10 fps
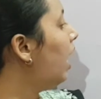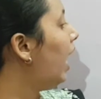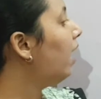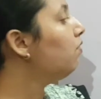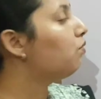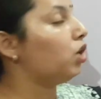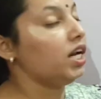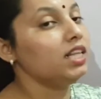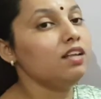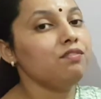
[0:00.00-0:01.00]
And what
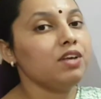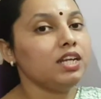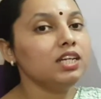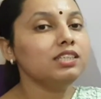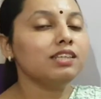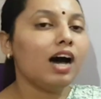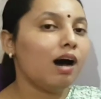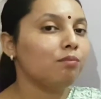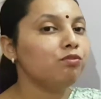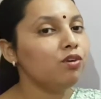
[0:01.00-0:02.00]
are the various
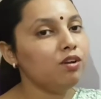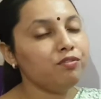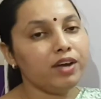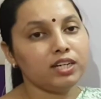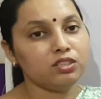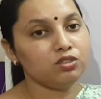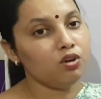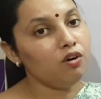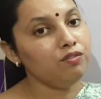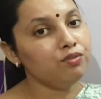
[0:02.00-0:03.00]
harmful effects
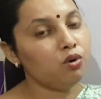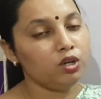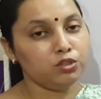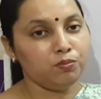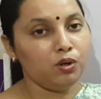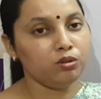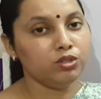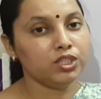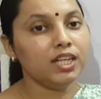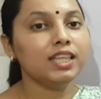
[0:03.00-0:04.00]
of noise pollution?